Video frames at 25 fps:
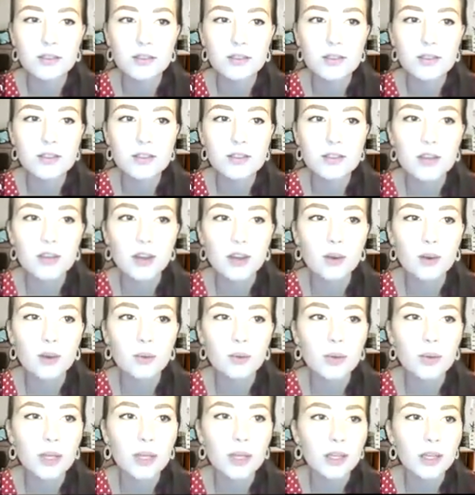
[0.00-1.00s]
So
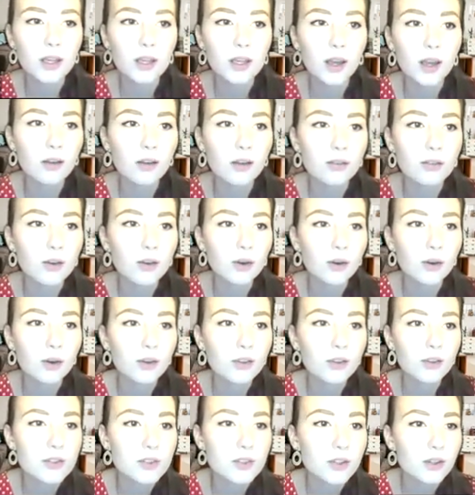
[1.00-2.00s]
we have got
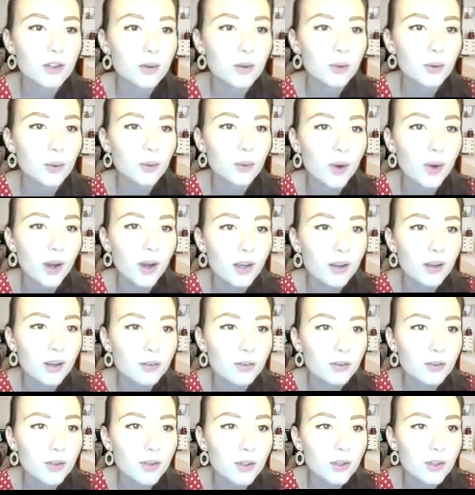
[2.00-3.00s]
quite a
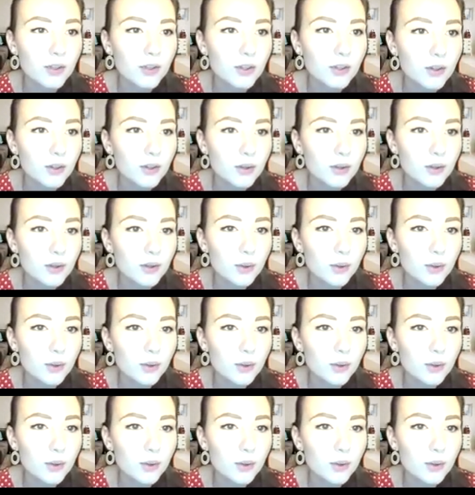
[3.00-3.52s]
few